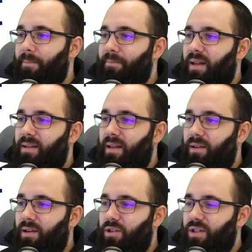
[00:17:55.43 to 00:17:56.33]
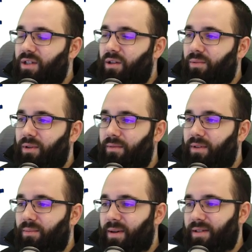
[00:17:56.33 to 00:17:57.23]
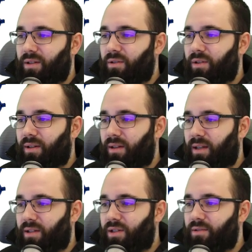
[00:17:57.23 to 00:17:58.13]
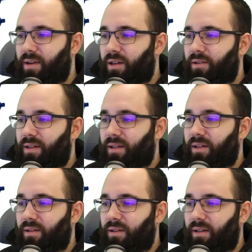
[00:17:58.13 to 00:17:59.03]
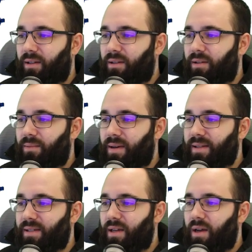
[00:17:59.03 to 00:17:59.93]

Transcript: And then you can just get rid of the ones that you don't need. So I know that I don't need the ones